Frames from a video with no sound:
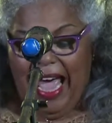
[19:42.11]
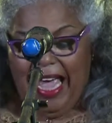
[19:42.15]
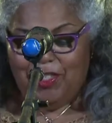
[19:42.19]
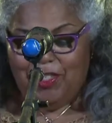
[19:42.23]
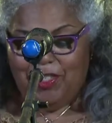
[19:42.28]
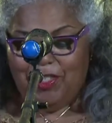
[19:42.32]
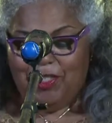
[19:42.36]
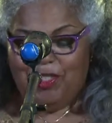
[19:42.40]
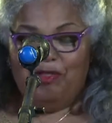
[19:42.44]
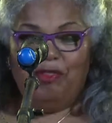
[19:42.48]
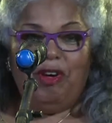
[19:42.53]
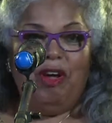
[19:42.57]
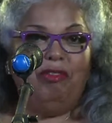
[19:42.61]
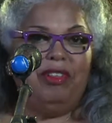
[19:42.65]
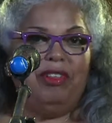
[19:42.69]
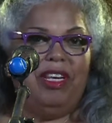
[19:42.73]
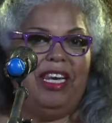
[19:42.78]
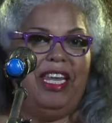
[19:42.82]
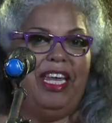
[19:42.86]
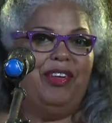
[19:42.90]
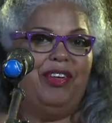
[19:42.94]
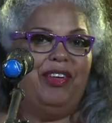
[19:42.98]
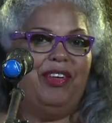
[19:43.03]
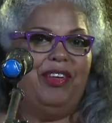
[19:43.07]
and
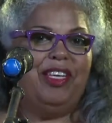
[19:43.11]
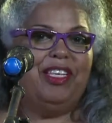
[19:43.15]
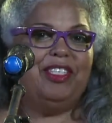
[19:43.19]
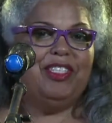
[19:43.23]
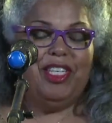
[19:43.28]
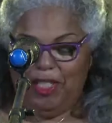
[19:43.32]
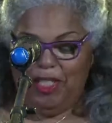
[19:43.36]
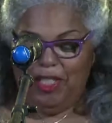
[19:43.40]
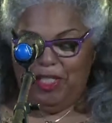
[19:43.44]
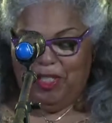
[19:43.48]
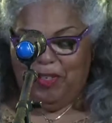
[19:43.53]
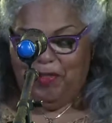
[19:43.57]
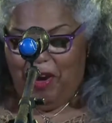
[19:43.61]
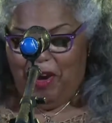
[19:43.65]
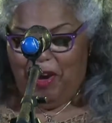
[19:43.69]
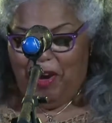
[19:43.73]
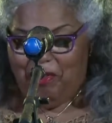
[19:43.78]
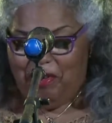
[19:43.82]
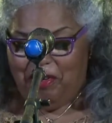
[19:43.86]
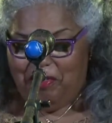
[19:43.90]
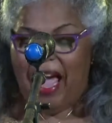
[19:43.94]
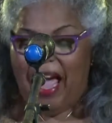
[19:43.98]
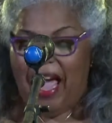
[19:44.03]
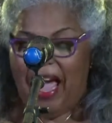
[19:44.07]
surrounding areas such as
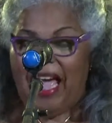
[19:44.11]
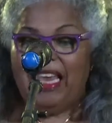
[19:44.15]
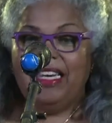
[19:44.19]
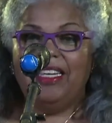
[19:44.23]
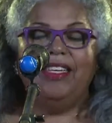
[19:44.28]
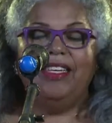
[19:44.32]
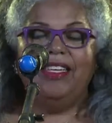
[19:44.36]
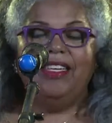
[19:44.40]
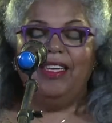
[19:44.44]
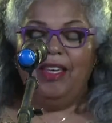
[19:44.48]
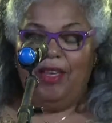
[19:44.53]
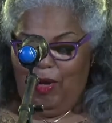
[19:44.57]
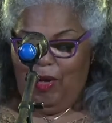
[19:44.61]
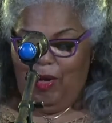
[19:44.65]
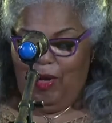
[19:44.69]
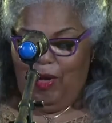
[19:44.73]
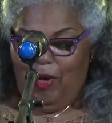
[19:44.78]
Fairy Valley,